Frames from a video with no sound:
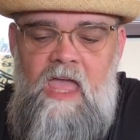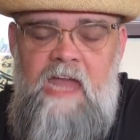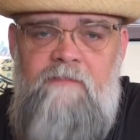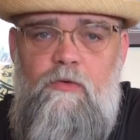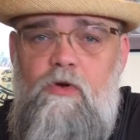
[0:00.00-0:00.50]
And
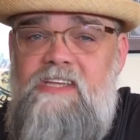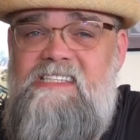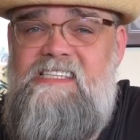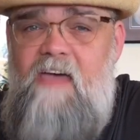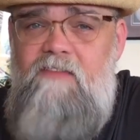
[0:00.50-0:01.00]
if it were a
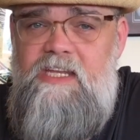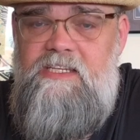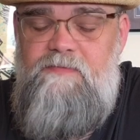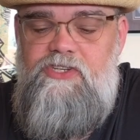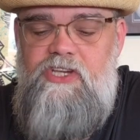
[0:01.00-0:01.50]

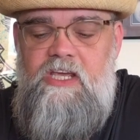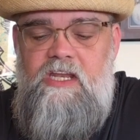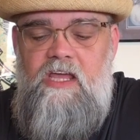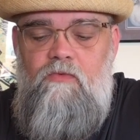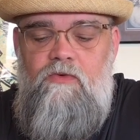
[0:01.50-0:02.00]
70s machine,
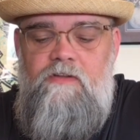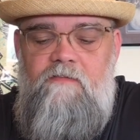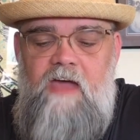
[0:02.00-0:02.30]
it wouldn't have